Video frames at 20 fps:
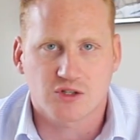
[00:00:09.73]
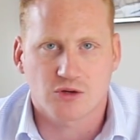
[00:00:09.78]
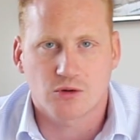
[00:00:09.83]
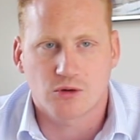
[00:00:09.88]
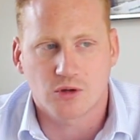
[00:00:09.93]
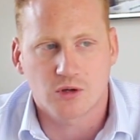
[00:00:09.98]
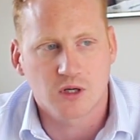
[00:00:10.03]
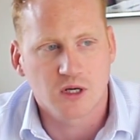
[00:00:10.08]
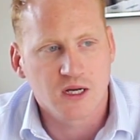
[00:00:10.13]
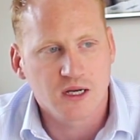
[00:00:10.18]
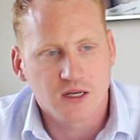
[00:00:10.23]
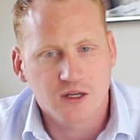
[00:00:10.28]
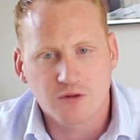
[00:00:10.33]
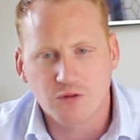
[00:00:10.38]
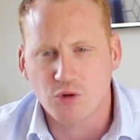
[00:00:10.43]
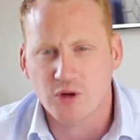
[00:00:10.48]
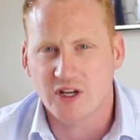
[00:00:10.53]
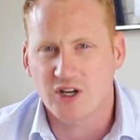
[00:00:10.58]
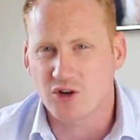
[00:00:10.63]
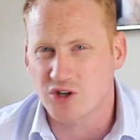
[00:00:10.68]
or you've
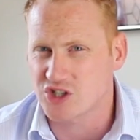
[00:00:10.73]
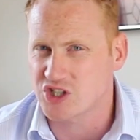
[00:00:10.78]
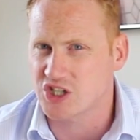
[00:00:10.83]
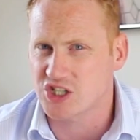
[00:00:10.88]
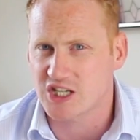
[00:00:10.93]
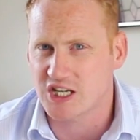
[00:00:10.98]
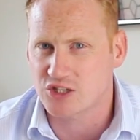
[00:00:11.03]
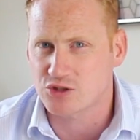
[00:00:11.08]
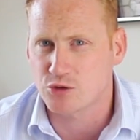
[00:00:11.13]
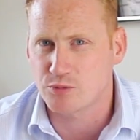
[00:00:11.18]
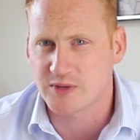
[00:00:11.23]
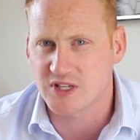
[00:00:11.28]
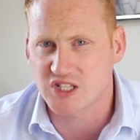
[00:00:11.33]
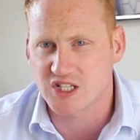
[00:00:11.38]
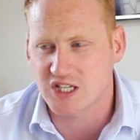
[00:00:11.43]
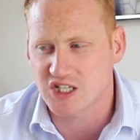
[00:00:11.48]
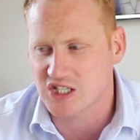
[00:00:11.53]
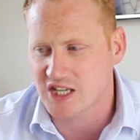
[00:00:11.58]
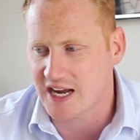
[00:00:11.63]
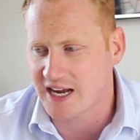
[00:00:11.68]
already got a successful
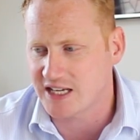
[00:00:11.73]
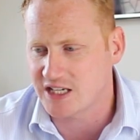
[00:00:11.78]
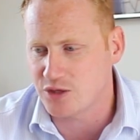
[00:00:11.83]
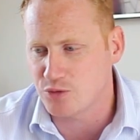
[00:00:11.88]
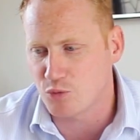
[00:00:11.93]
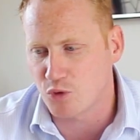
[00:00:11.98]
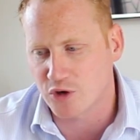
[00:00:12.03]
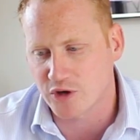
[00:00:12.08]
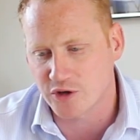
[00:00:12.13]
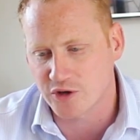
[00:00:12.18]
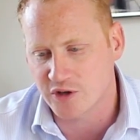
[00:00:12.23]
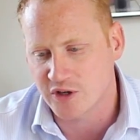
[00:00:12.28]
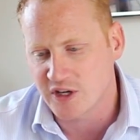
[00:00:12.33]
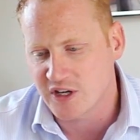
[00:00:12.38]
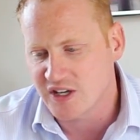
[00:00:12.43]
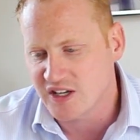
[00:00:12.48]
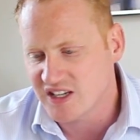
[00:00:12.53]
business and you want to